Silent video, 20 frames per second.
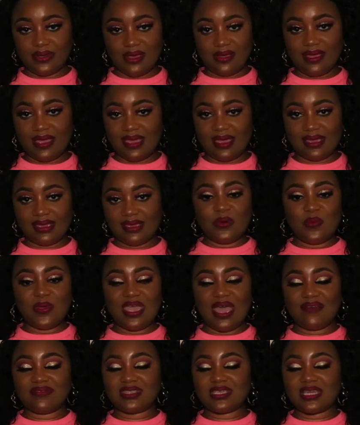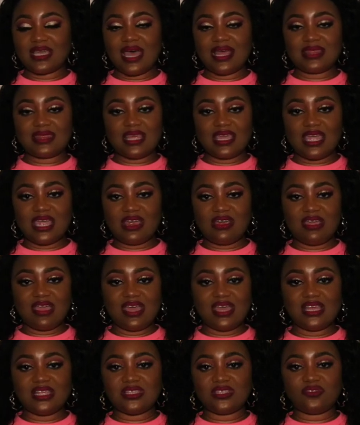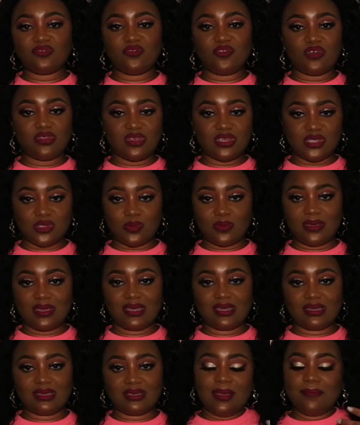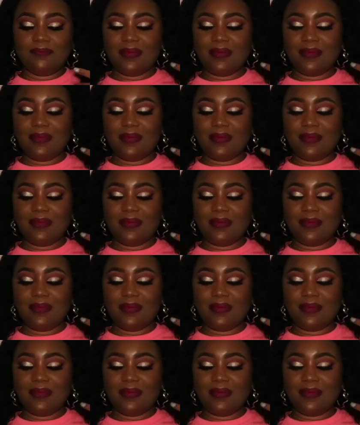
Okay, we have to cut the hair ends for this wig.